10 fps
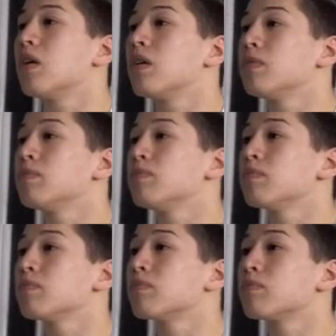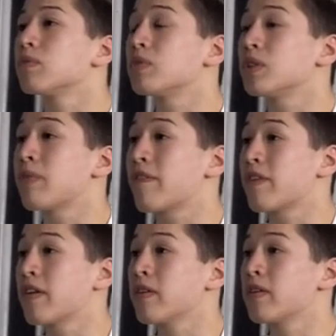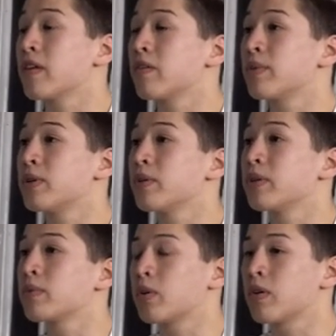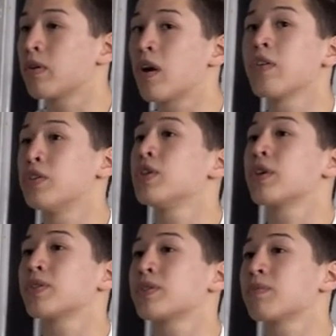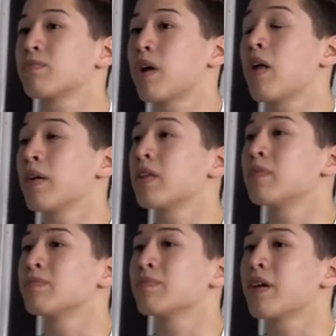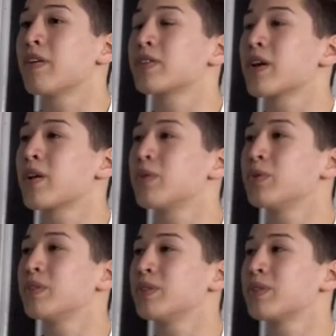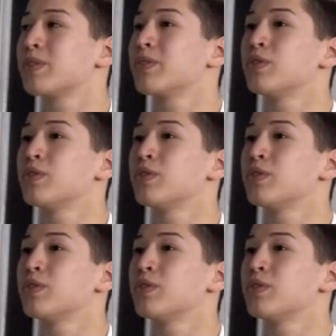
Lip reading: Let's see. My favorite that we've been doing are the jerks. I like them. I think it's kind of cool to just